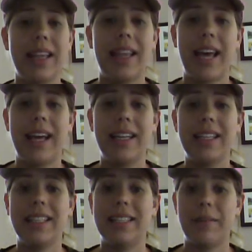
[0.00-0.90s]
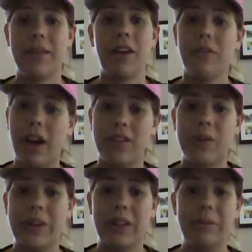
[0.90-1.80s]
that is something you've got to
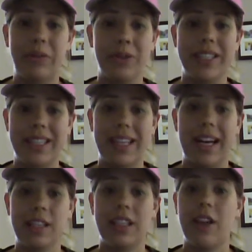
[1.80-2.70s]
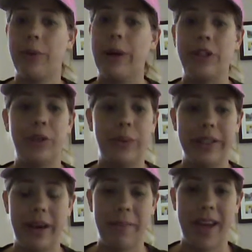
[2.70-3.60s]
work on before this class, otherwise you will
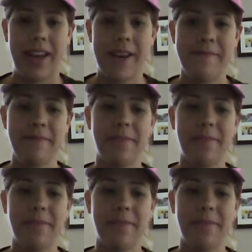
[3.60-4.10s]
not make it.